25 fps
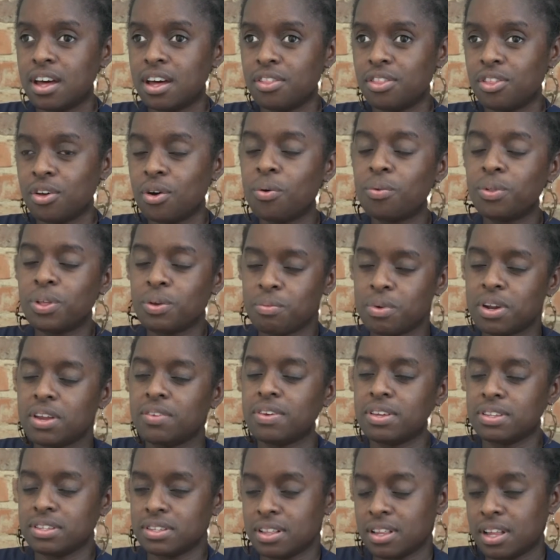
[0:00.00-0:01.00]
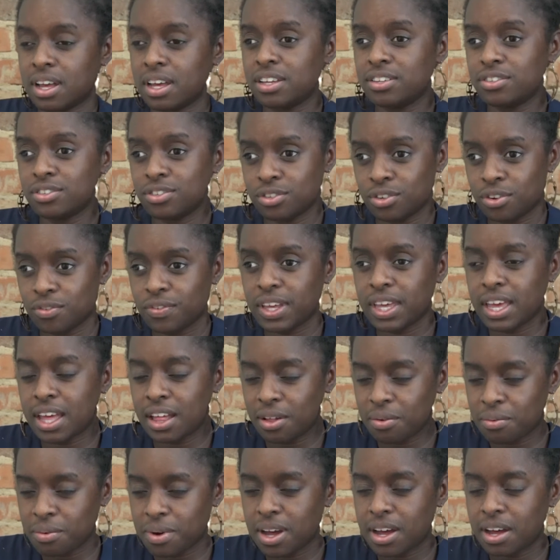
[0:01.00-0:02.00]
the only one of his clients serving
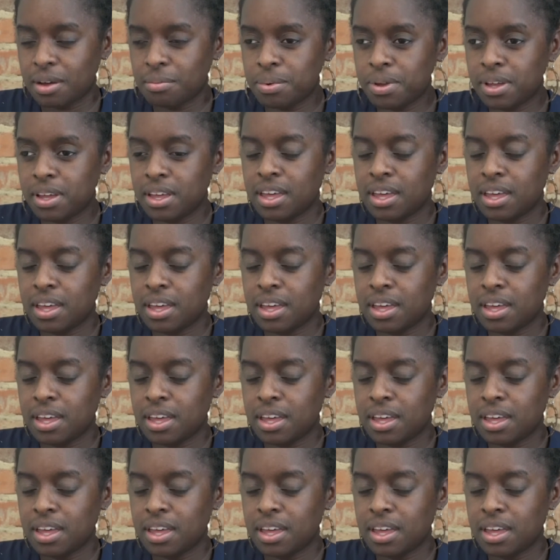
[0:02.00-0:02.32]
LWOP,